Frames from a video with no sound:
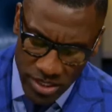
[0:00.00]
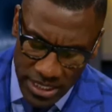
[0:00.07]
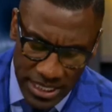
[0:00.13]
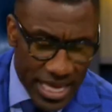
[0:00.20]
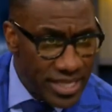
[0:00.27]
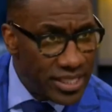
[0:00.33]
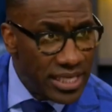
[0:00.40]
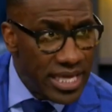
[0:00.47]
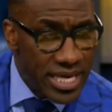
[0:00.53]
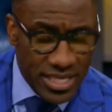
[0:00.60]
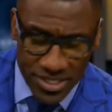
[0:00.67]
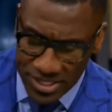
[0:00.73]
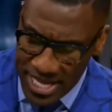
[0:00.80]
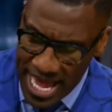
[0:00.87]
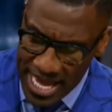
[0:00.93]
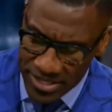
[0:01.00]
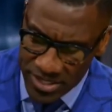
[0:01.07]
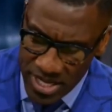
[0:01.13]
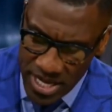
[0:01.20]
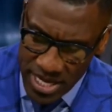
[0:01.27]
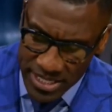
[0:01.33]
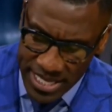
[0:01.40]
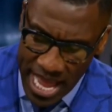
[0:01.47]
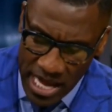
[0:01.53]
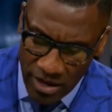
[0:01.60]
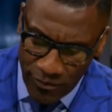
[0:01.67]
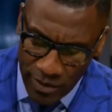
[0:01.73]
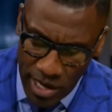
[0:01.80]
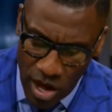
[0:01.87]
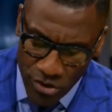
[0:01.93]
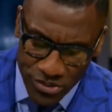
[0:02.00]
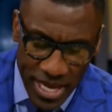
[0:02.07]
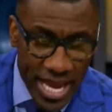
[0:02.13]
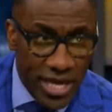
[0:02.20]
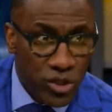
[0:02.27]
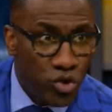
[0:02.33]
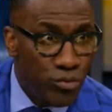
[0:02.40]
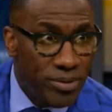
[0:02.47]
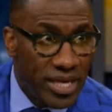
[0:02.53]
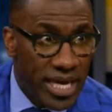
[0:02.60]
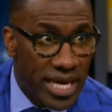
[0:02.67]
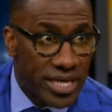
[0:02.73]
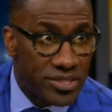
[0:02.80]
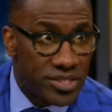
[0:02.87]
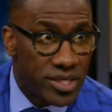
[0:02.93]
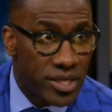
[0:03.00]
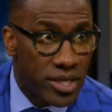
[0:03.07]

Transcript: He led the league in sacks, tackle for loss, and QB hits.